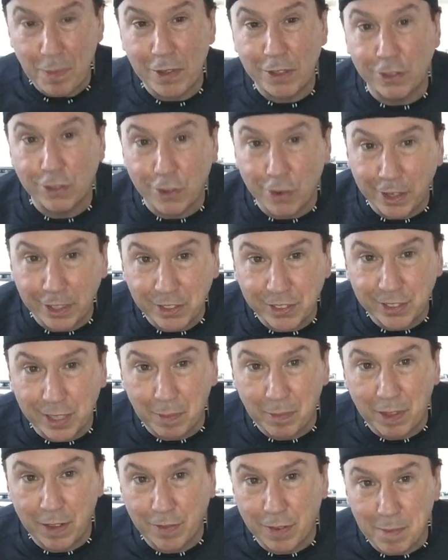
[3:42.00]
you learned
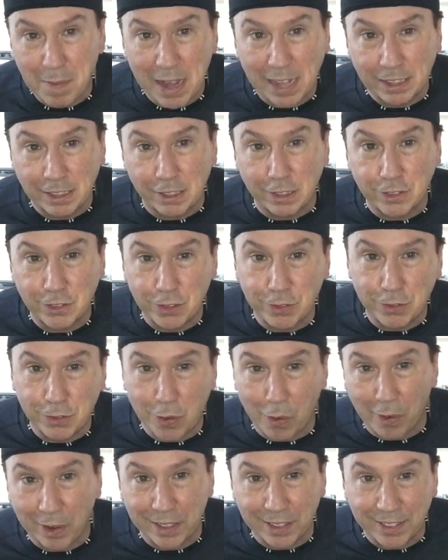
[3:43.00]
something from my little
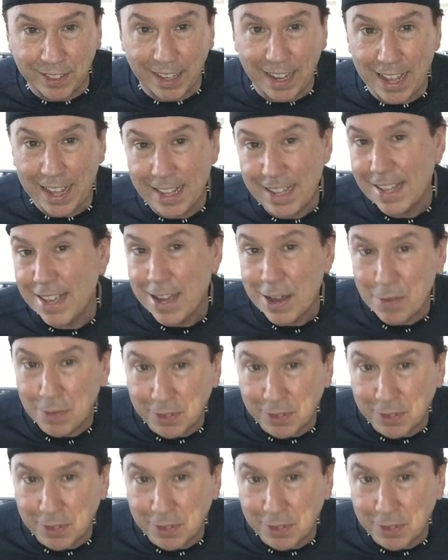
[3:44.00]
tutorial today.